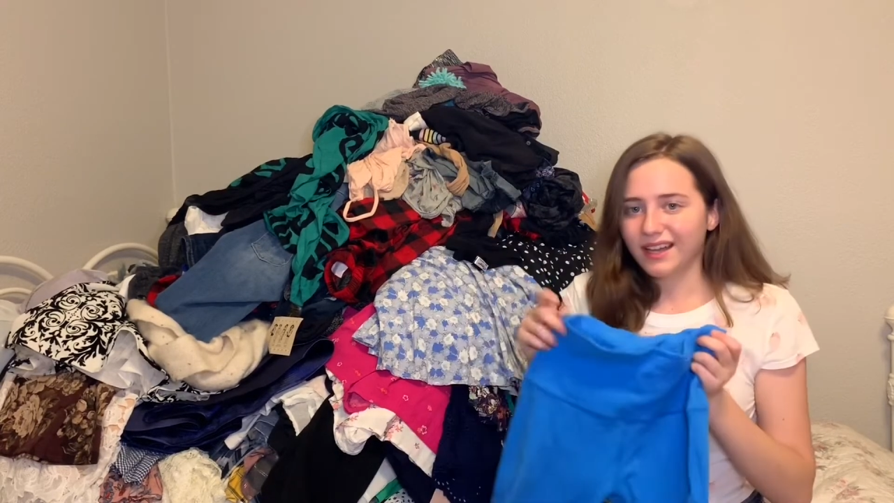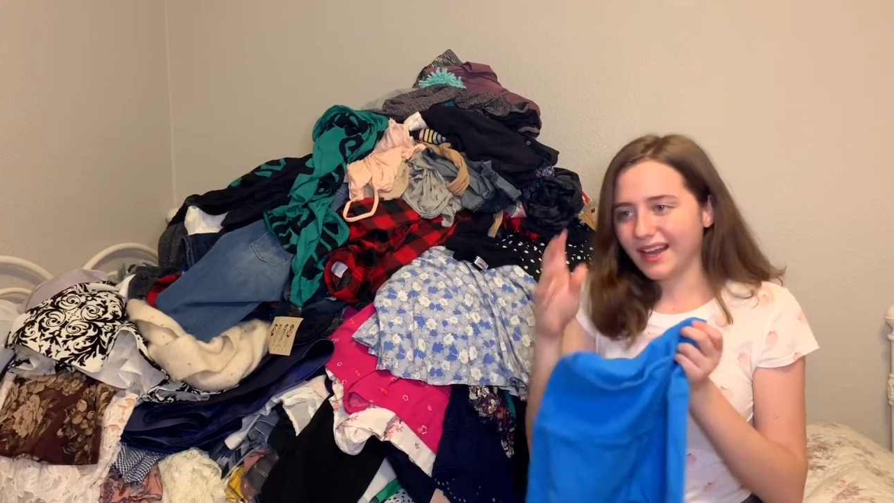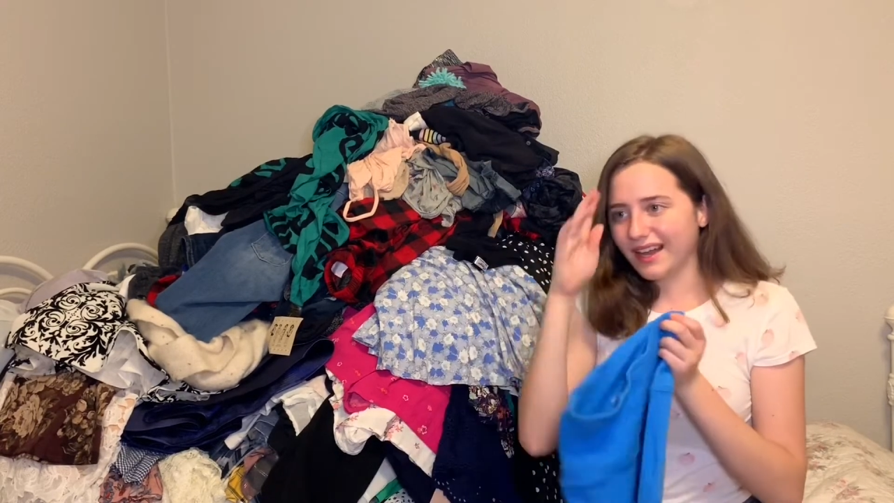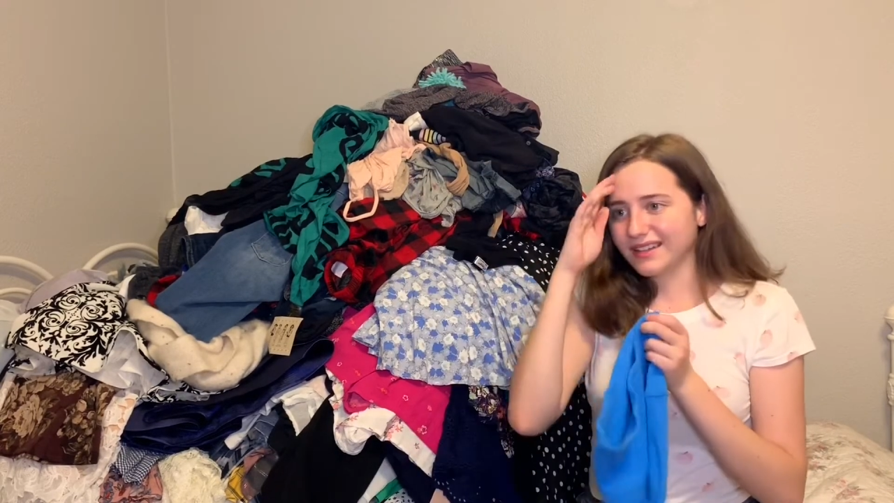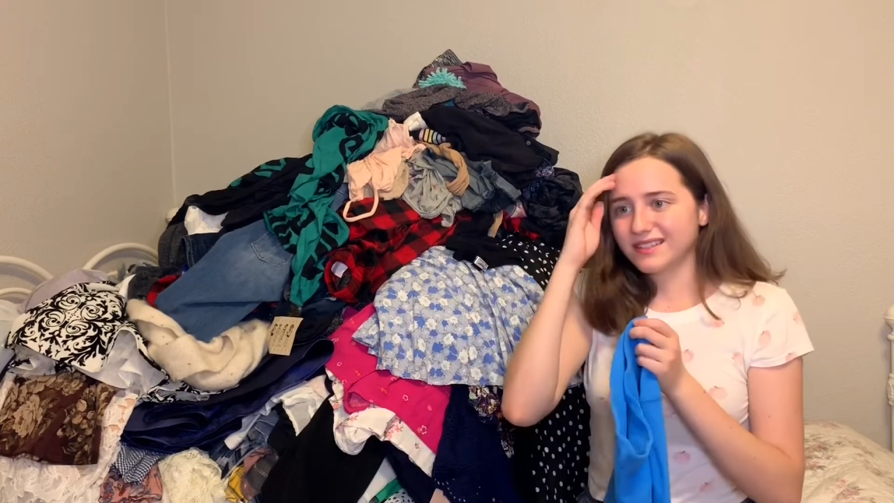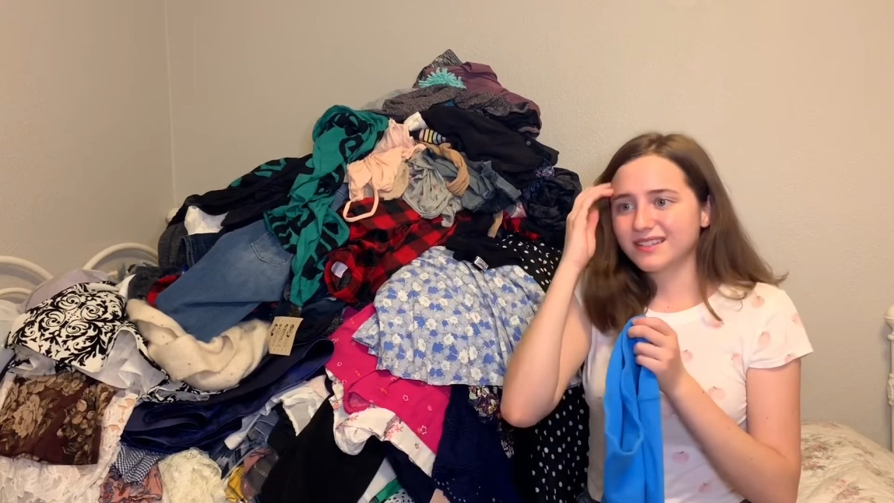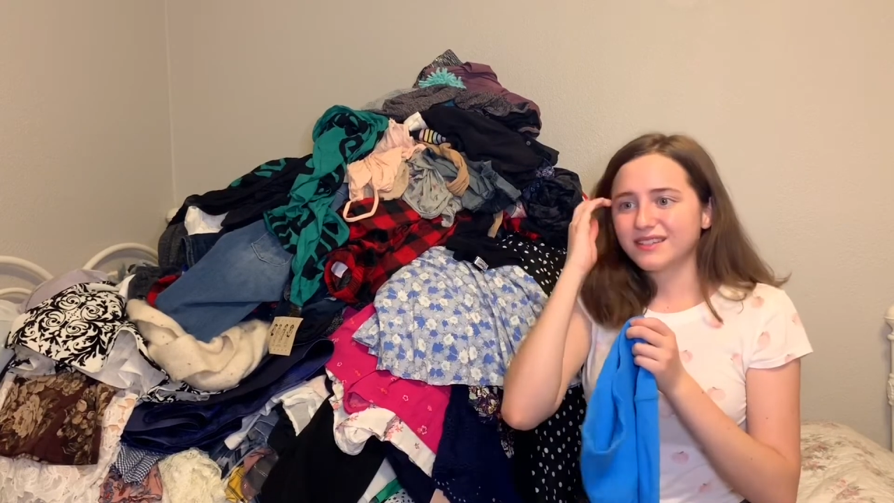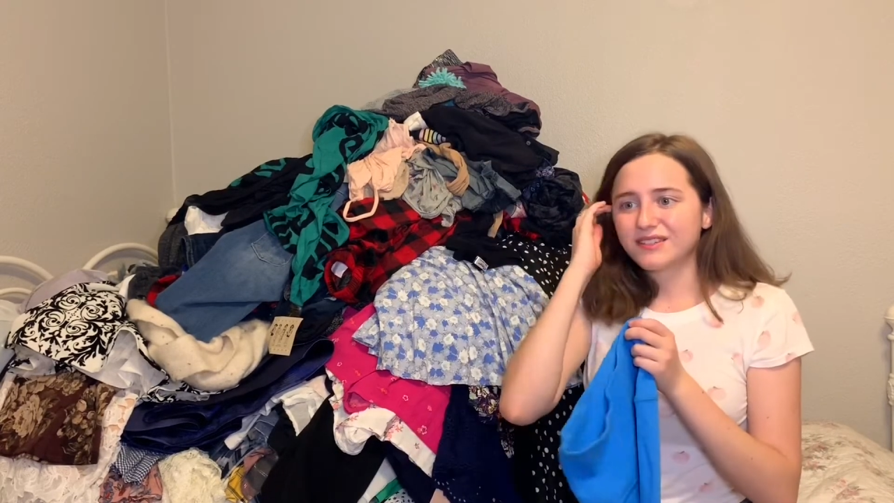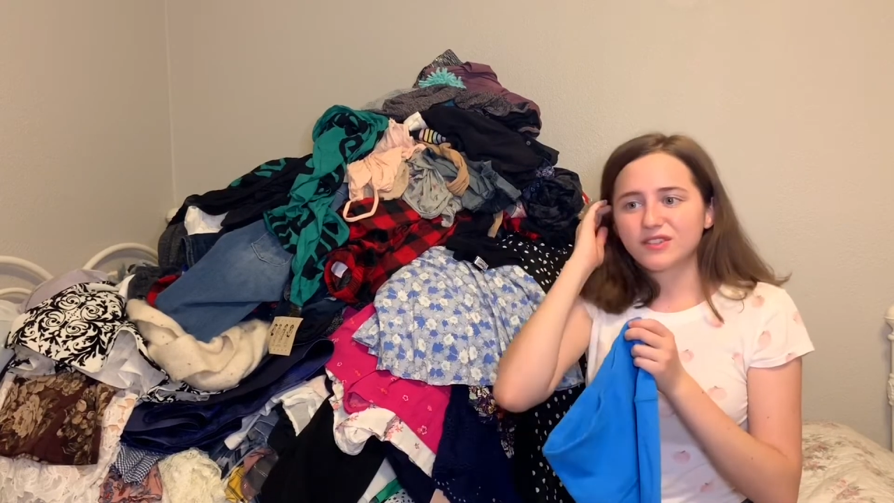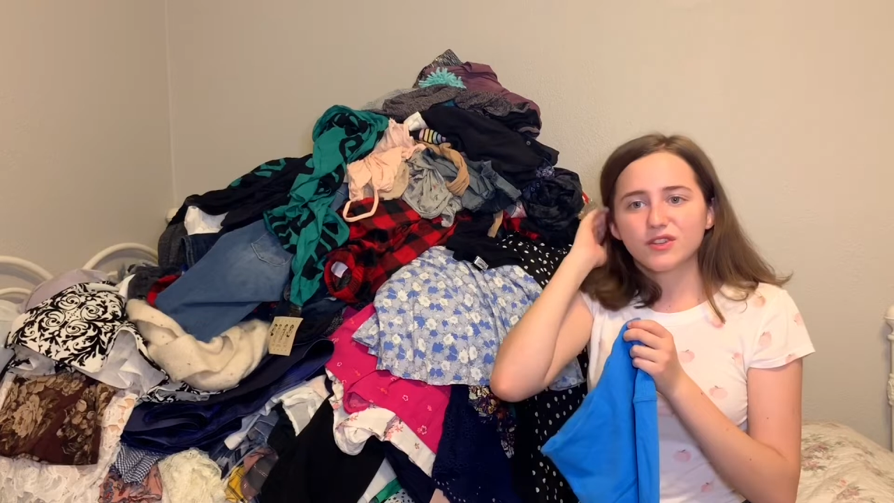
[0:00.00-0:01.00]
And
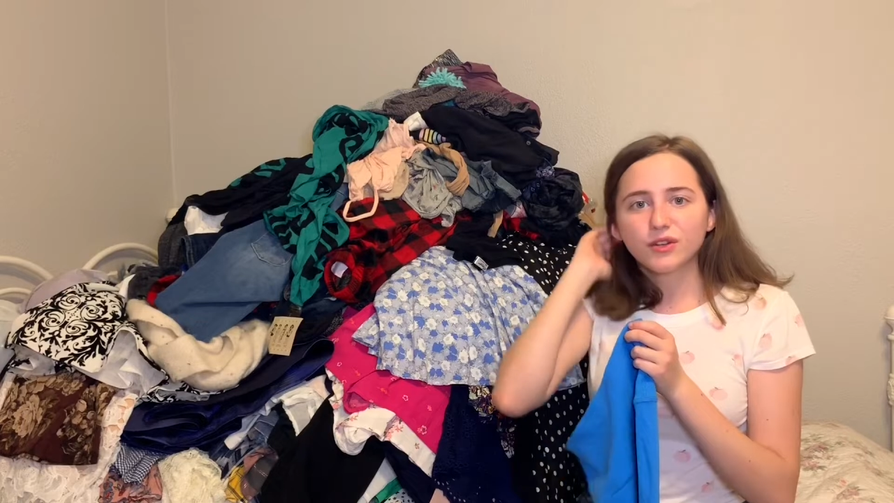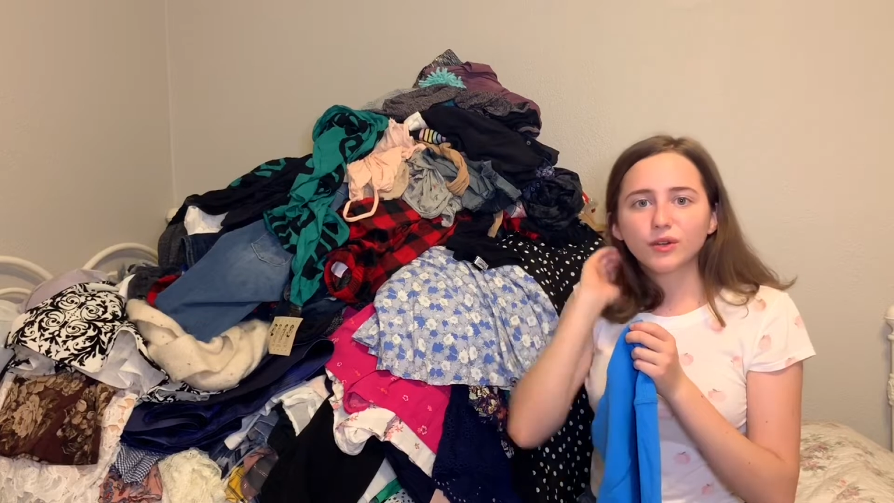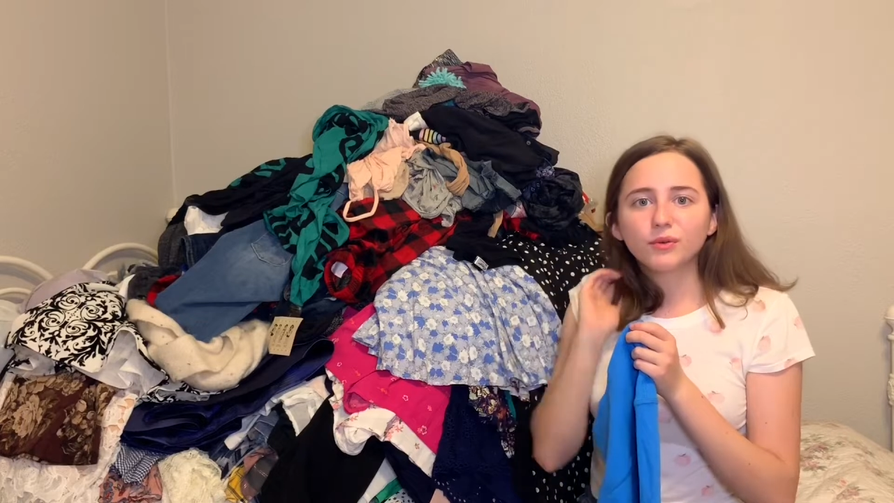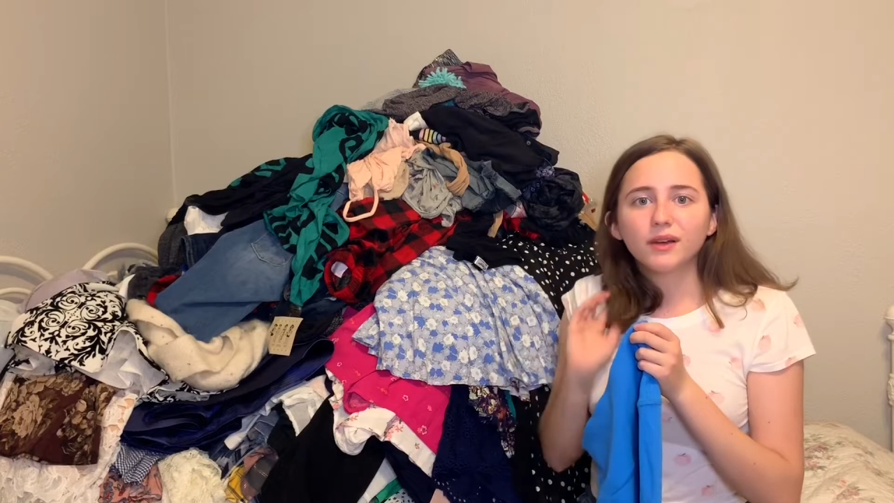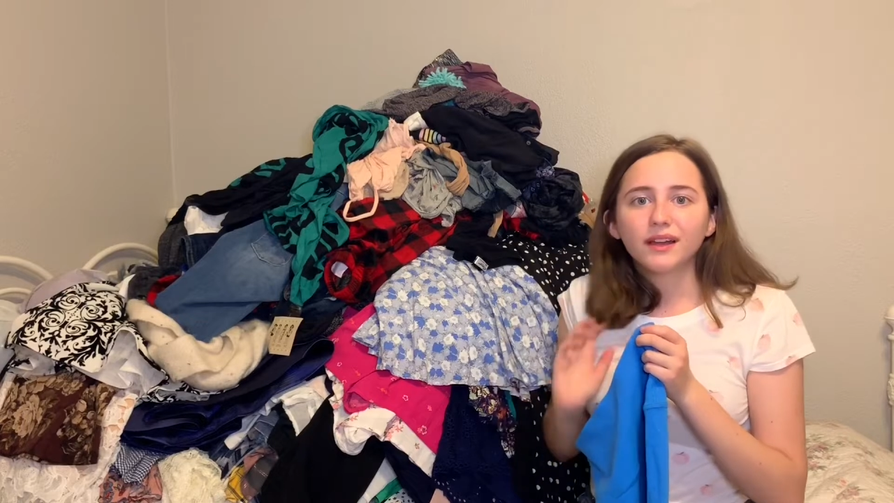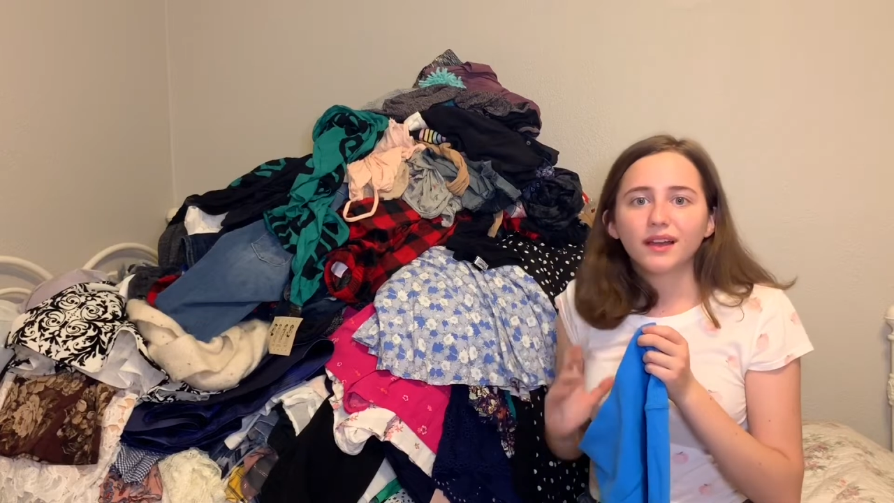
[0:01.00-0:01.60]
2,